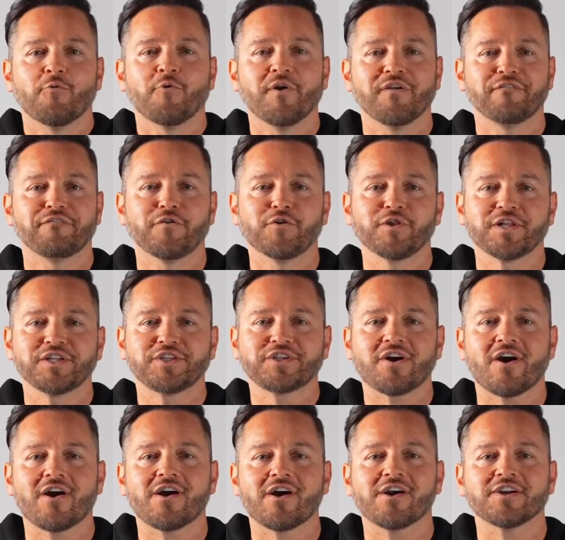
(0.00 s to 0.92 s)
When fully
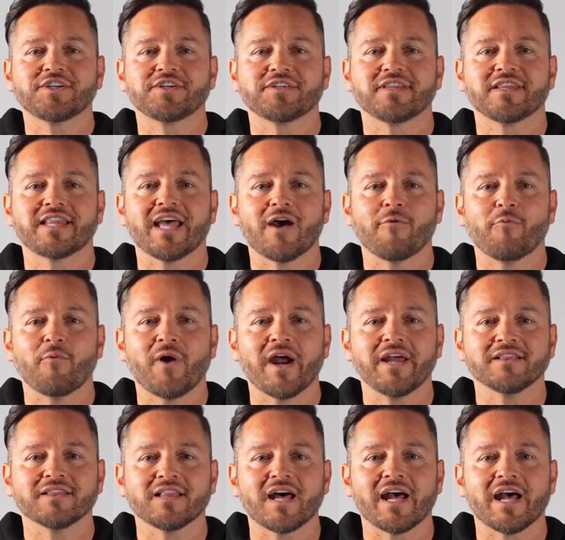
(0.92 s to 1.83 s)
charged, that
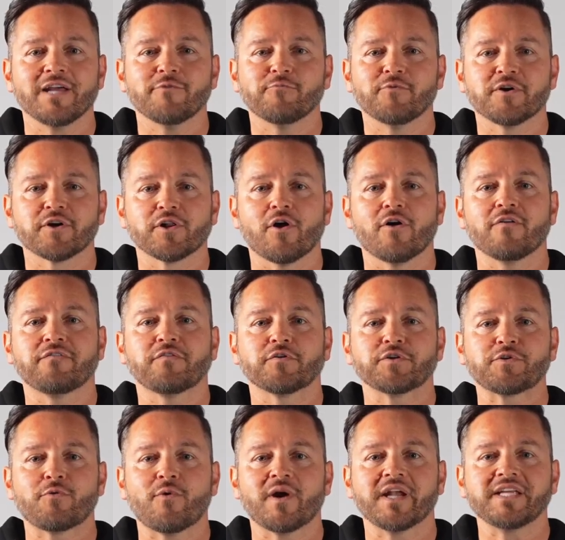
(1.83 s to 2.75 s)
white light will glow for
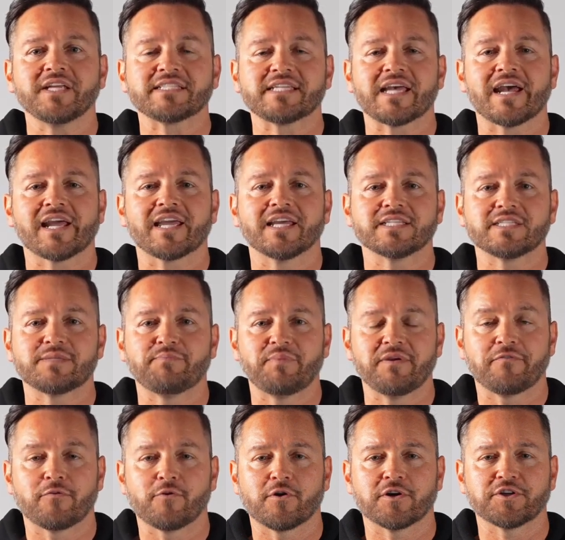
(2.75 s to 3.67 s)
20 seconds
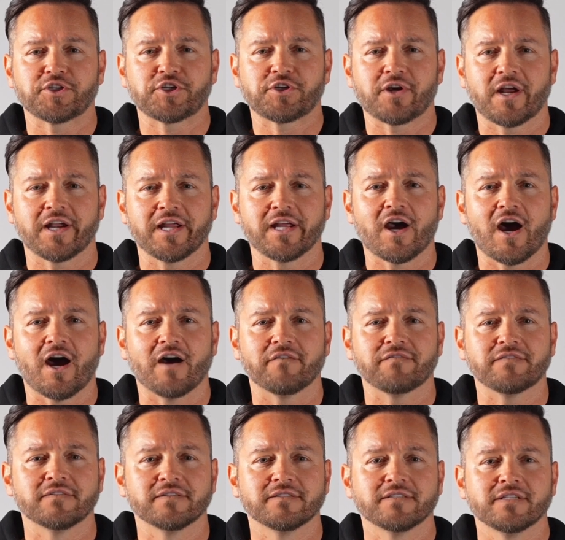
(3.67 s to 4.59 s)
before shutting
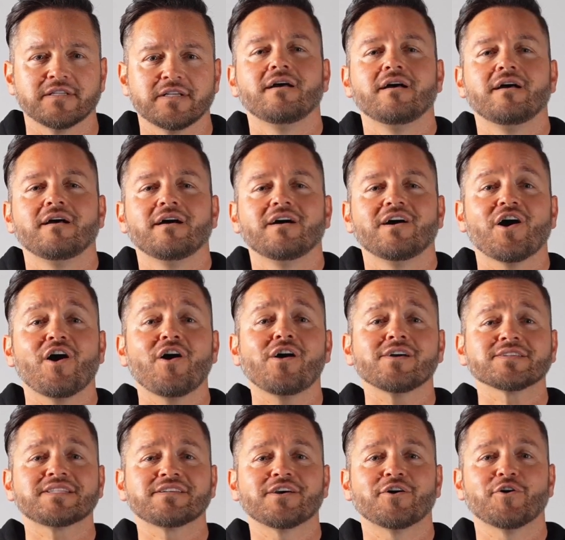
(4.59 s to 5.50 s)
off.
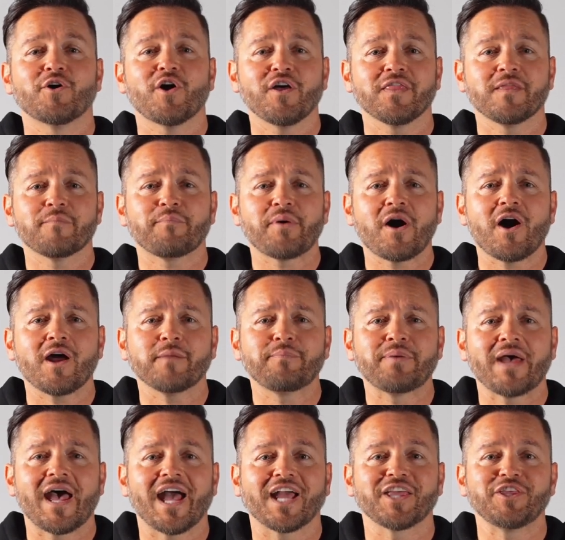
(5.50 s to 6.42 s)
Also, on the
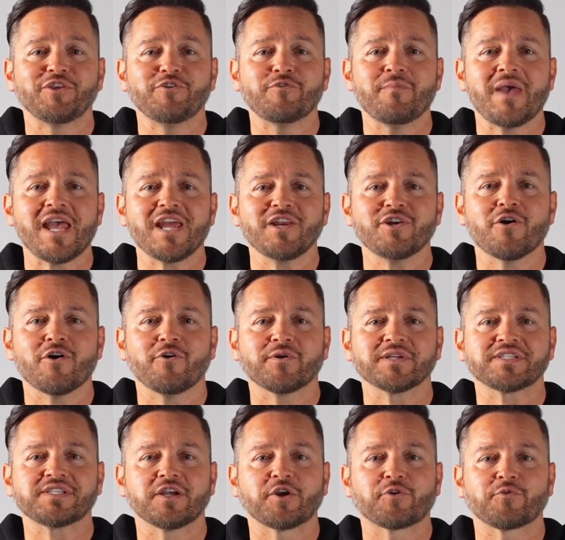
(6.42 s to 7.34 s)
podpak, you may
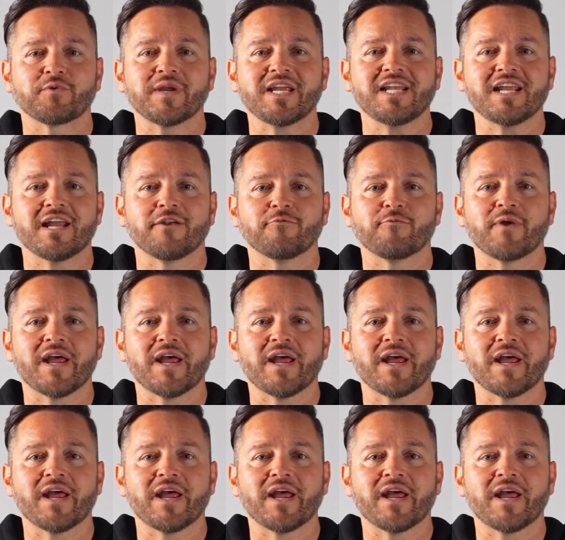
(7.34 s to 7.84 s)
notice a green and